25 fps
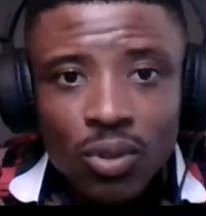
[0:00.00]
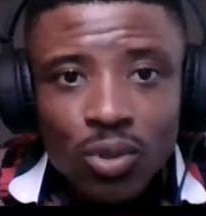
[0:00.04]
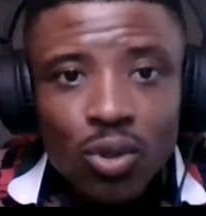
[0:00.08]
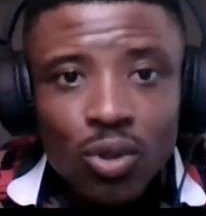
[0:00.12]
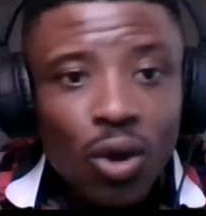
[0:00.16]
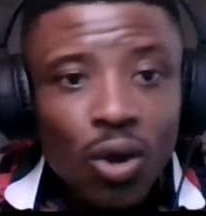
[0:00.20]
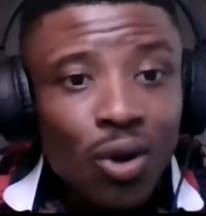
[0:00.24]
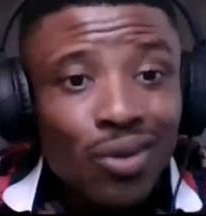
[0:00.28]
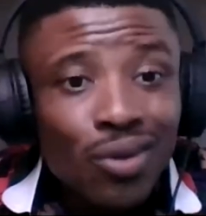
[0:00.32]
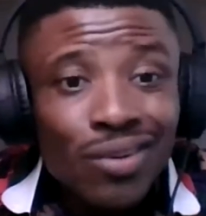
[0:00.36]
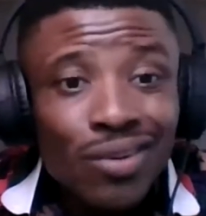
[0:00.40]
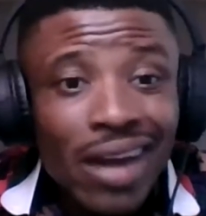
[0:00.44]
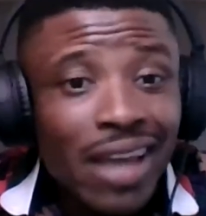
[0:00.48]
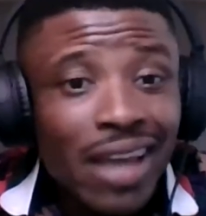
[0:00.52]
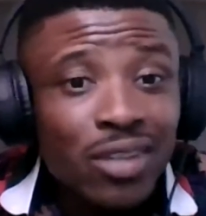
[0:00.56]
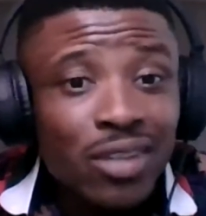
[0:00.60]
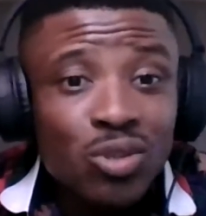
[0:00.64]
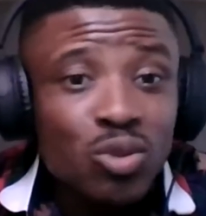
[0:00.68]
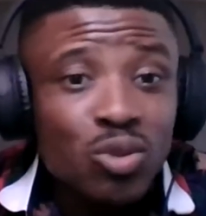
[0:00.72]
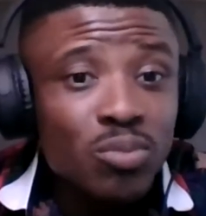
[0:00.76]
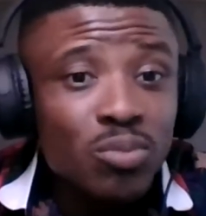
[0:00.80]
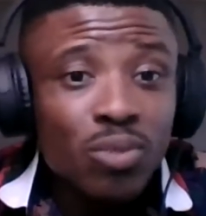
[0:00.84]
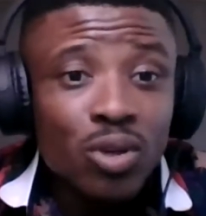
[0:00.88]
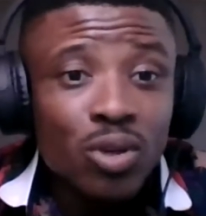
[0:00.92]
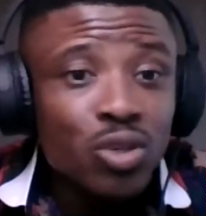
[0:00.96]
Don't write
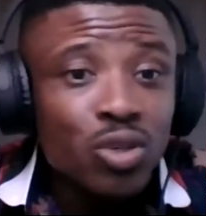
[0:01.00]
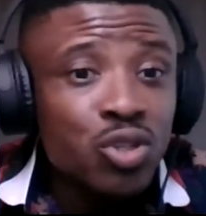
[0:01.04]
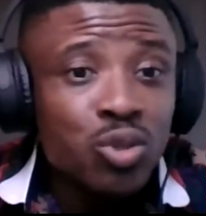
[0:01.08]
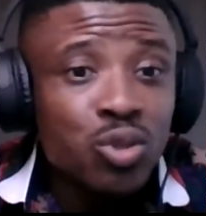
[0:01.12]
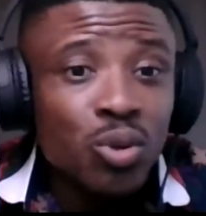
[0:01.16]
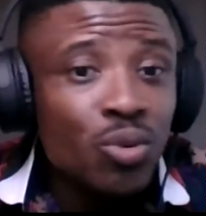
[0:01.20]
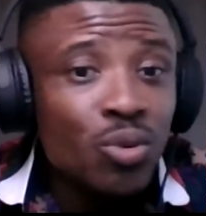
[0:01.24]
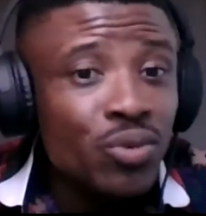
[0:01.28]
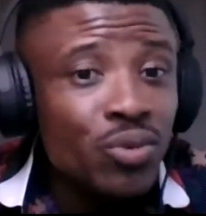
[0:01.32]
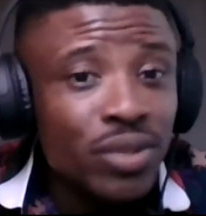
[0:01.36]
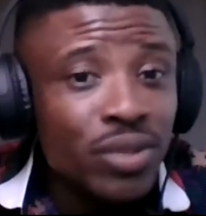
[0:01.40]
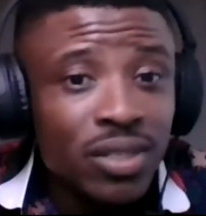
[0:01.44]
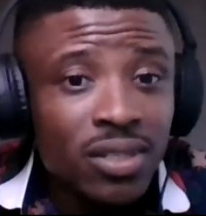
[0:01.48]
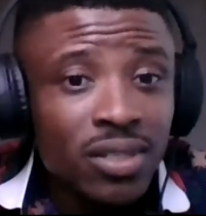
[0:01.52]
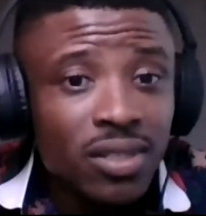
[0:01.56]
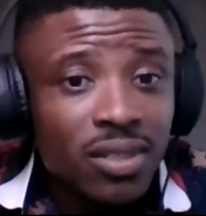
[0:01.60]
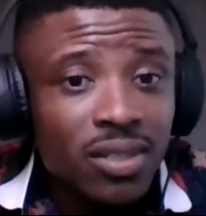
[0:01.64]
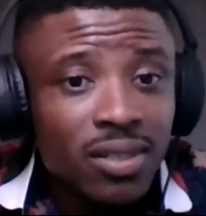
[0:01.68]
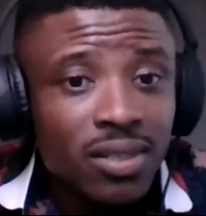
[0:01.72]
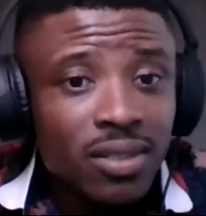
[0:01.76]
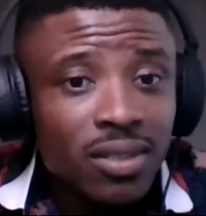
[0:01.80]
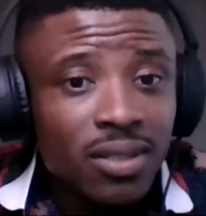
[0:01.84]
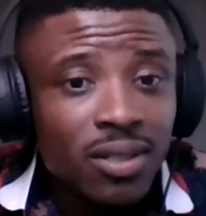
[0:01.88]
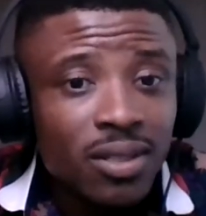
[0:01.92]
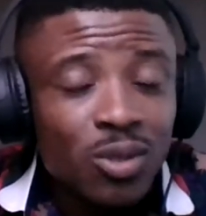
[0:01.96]
too much stories.
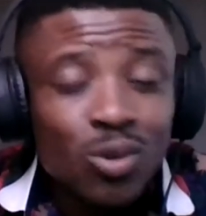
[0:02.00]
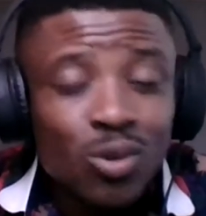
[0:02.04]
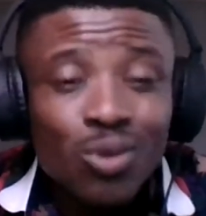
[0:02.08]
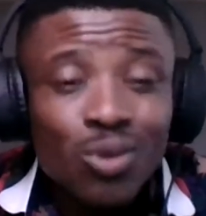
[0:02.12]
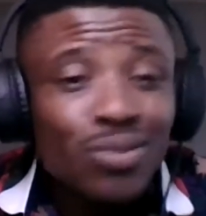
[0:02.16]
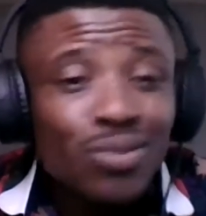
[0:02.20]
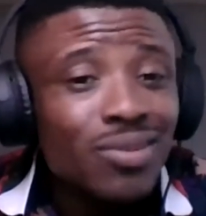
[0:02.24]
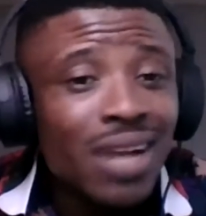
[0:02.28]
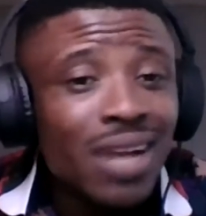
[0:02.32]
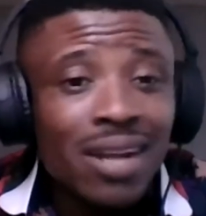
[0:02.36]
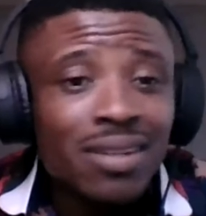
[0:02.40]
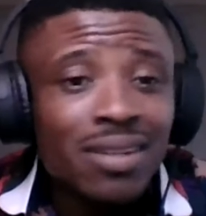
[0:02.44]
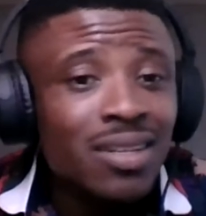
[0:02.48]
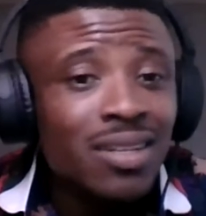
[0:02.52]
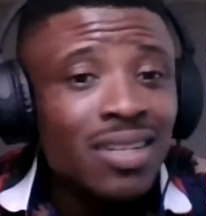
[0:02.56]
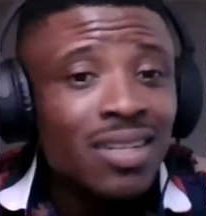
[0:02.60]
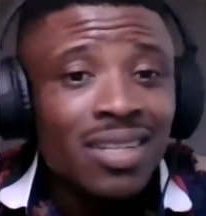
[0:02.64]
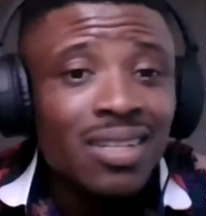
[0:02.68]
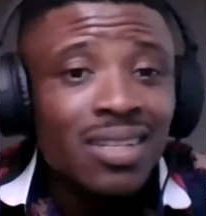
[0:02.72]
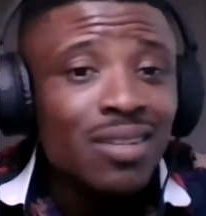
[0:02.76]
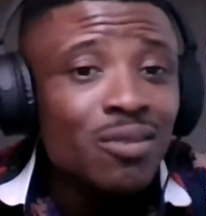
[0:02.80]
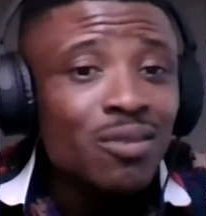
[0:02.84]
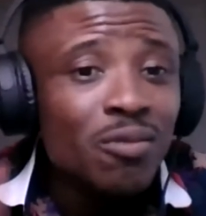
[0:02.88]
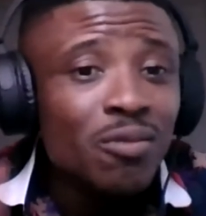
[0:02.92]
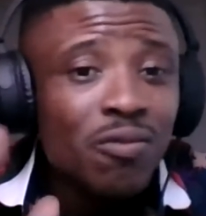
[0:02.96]
Don't write
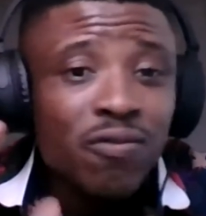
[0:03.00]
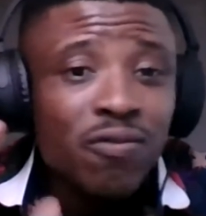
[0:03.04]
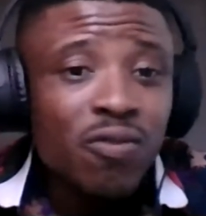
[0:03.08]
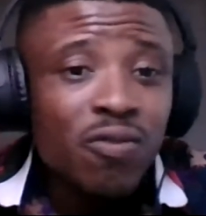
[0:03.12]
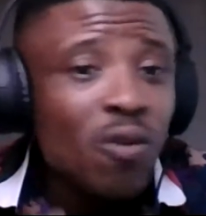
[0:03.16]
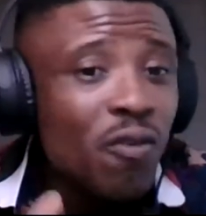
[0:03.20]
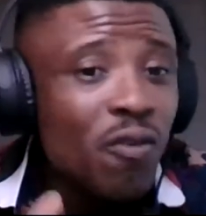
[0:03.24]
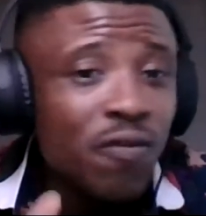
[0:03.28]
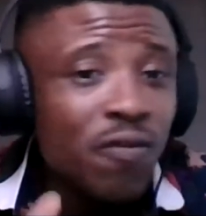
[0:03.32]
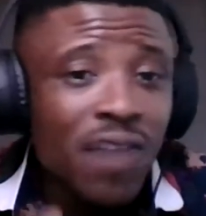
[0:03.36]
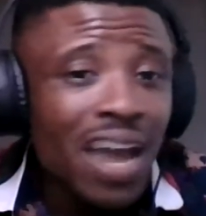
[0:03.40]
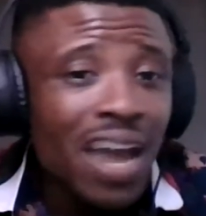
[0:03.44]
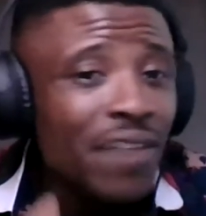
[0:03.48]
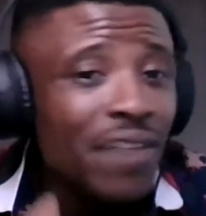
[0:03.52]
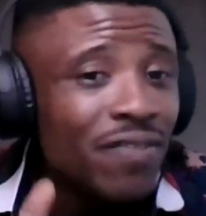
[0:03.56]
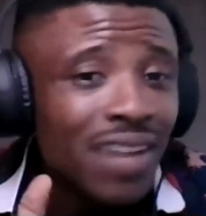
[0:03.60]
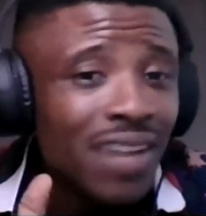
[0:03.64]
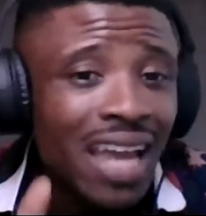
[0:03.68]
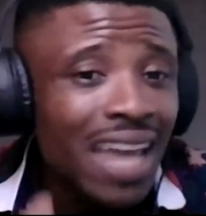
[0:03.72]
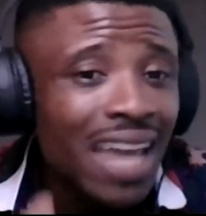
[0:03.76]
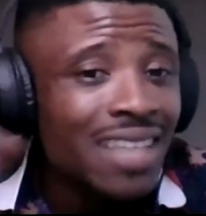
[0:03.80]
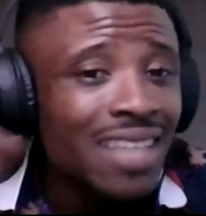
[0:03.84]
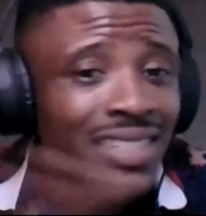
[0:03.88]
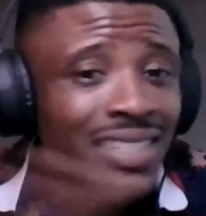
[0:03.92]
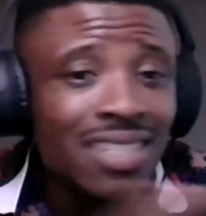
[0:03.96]
four, five
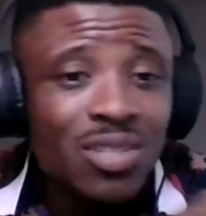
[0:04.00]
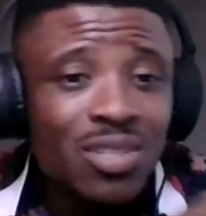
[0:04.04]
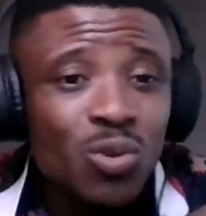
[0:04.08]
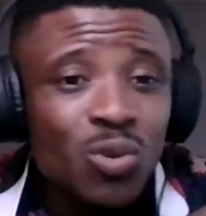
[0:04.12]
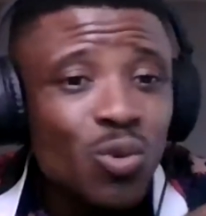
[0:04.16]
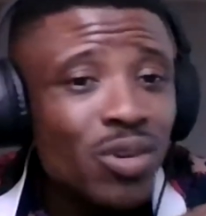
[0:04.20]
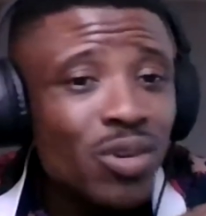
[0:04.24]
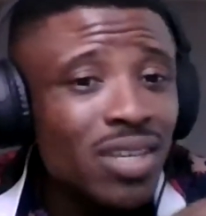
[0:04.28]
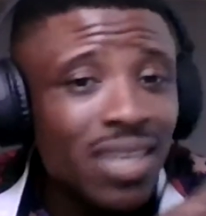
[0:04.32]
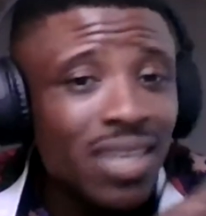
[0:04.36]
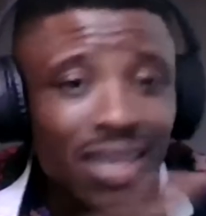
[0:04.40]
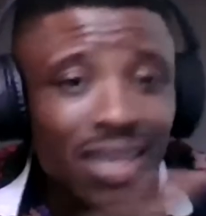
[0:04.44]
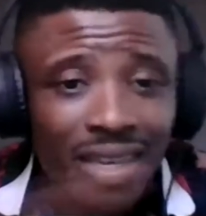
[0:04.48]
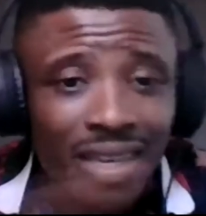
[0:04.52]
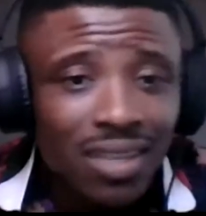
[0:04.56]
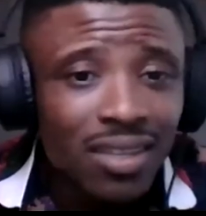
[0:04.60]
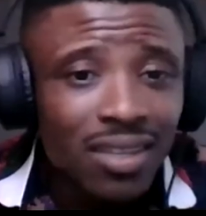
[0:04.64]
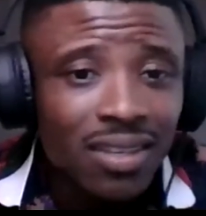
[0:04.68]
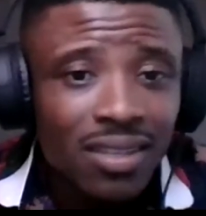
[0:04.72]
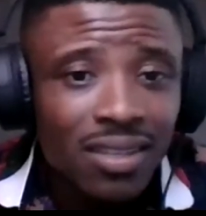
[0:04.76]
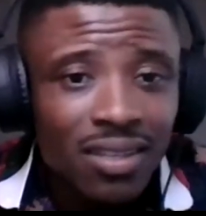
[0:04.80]
lines is okay.